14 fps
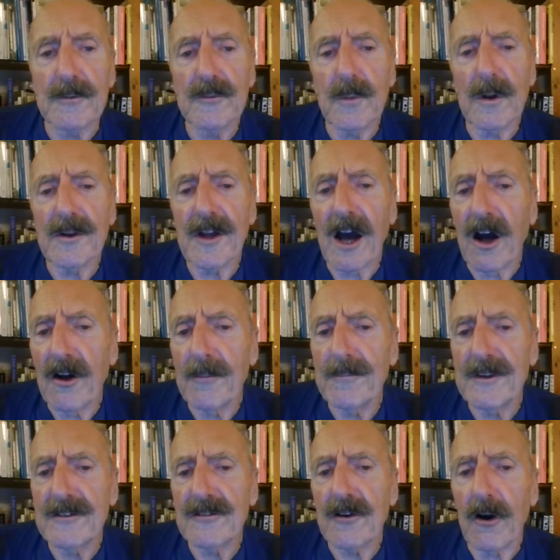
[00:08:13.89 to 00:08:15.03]
was what harm
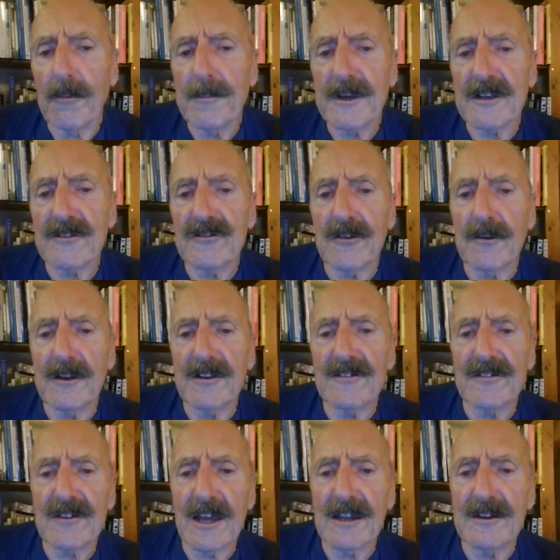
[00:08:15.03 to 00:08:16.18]
these comics showing
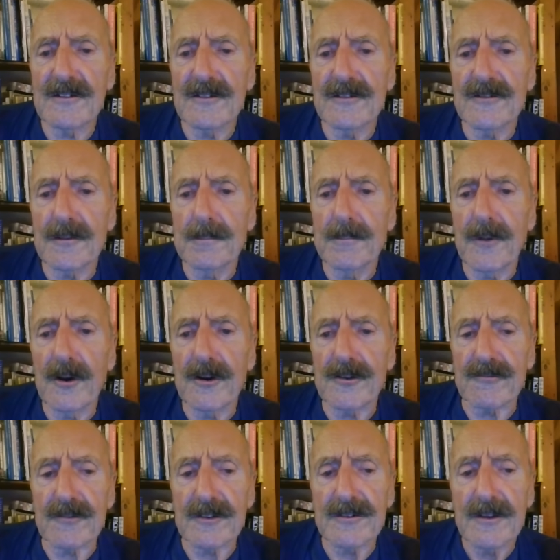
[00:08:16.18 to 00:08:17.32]
skeletons and
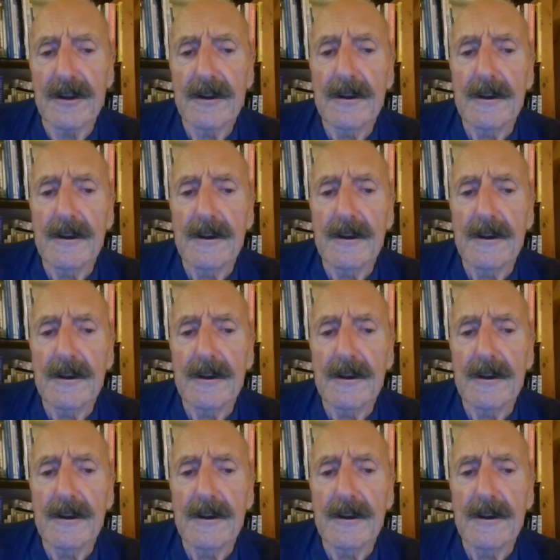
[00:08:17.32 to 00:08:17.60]
murderers